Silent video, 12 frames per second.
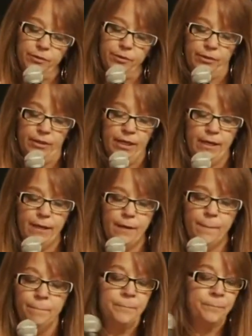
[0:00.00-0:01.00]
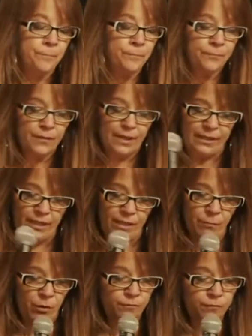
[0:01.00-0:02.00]
3rd, I
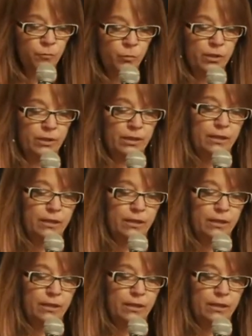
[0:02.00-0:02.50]
came home from work,